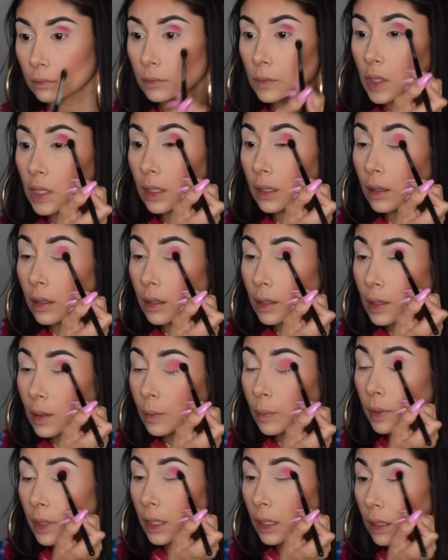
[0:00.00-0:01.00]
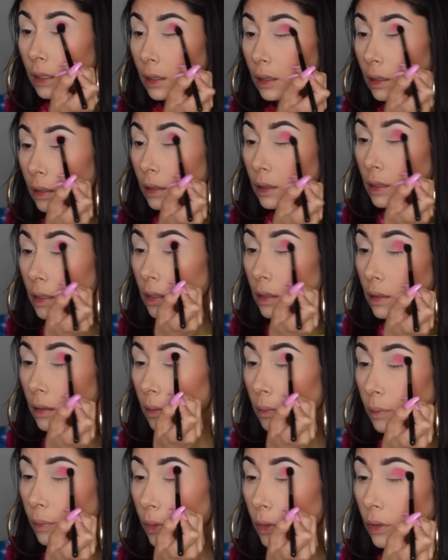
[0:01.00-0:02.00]
See, this pink is
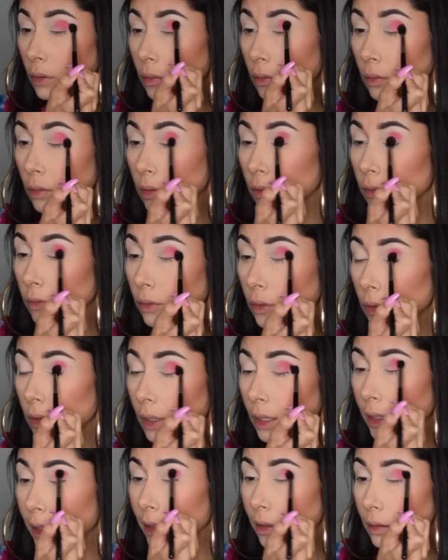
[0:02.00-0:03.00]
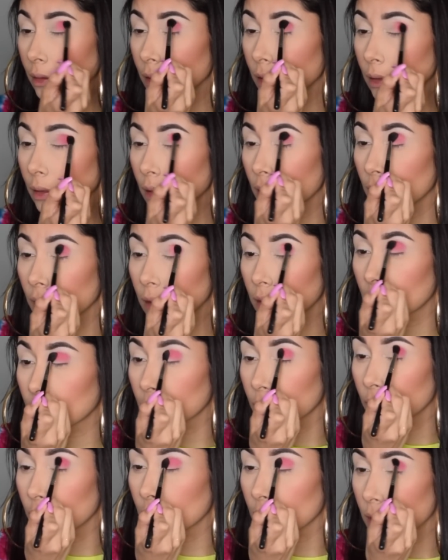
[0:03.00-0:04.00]
beautiful. I
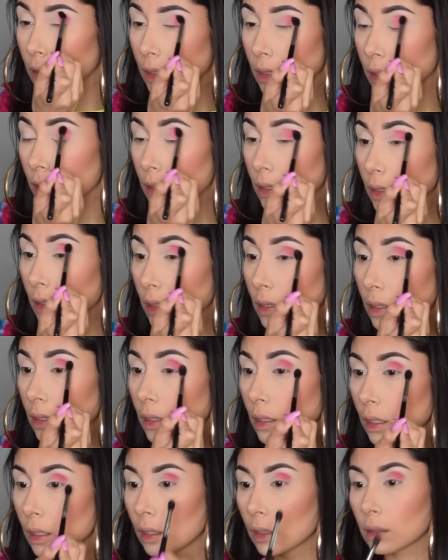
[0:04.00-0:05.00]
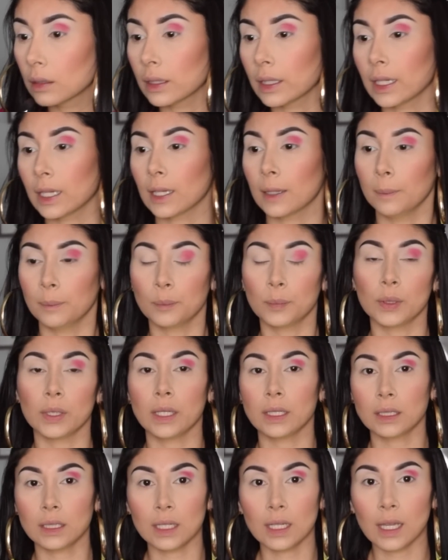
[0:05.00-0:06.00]
love this. This is like
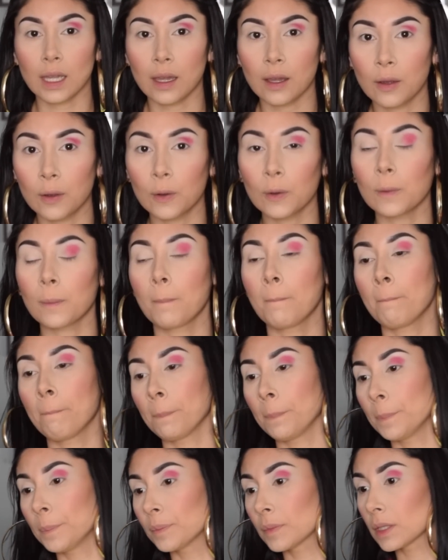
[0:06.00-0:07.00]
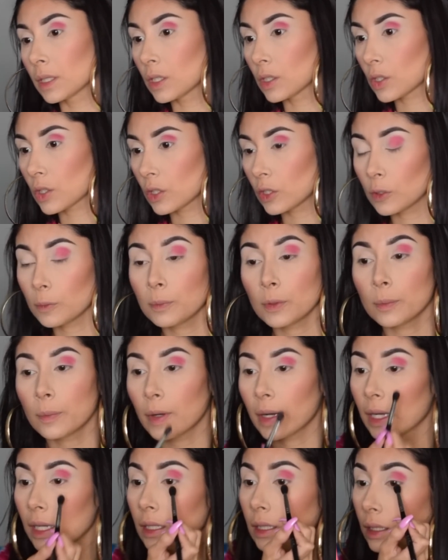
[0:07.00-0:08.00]
blending out, super
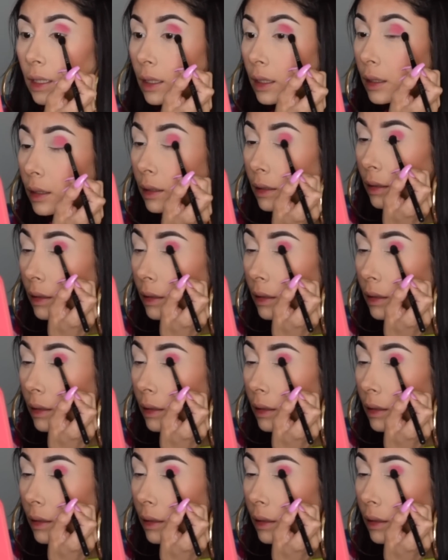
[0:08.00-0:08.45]
bright.